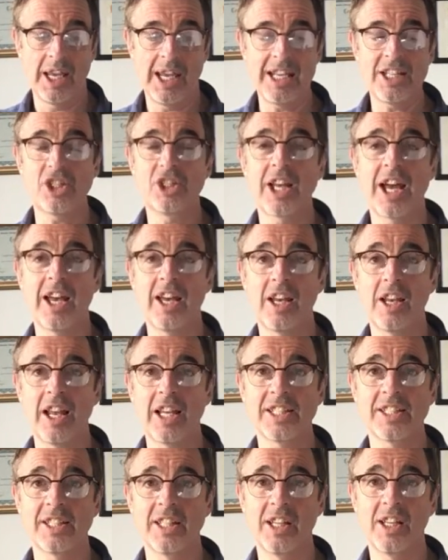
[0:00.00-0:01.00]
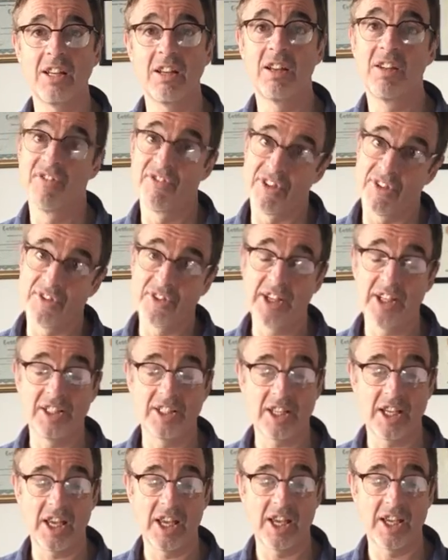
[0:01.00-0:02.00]
Each diet lasting
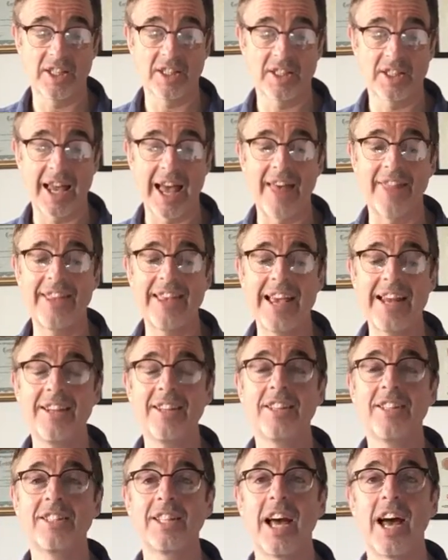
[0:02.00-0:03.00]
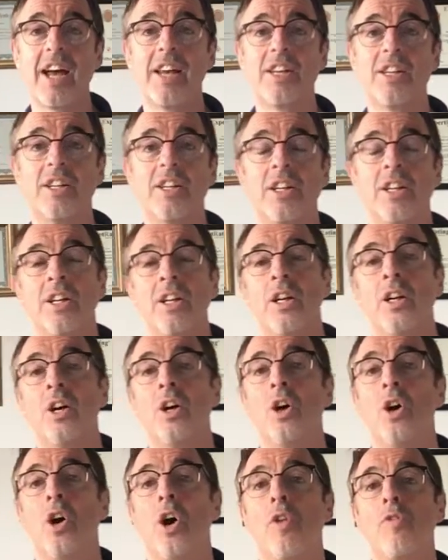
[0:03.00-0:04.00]
15 days. At the end of the diet,
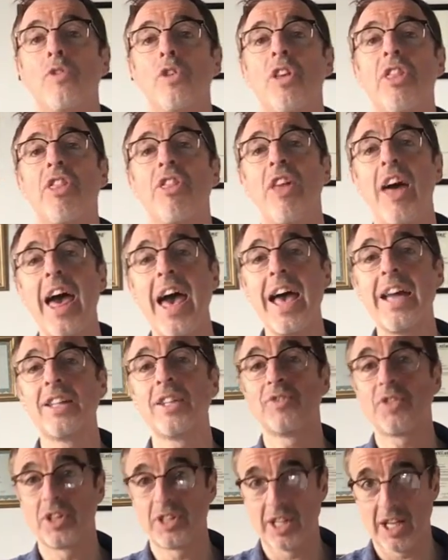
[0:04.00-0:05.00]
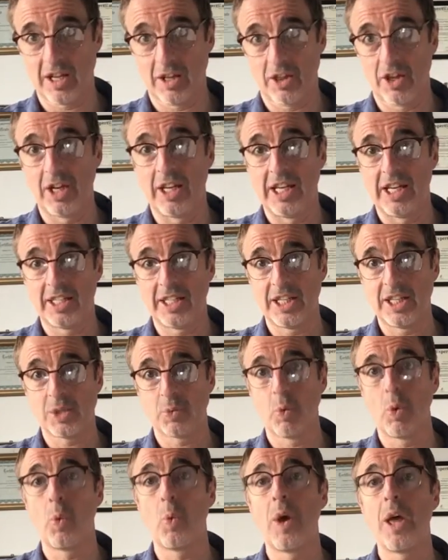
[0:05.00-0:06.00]
over a third of the
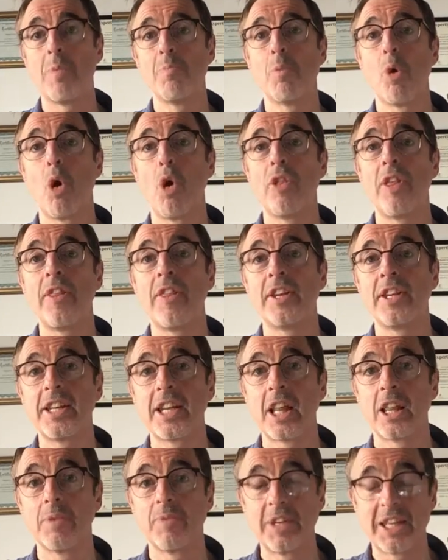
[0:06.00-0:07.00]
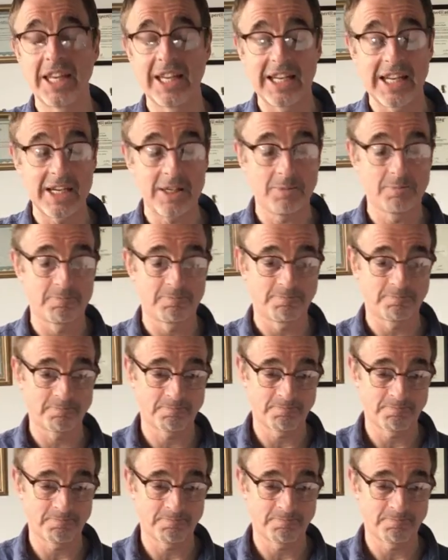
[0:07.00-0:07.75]
ladies will weigh more than they did at the beginning.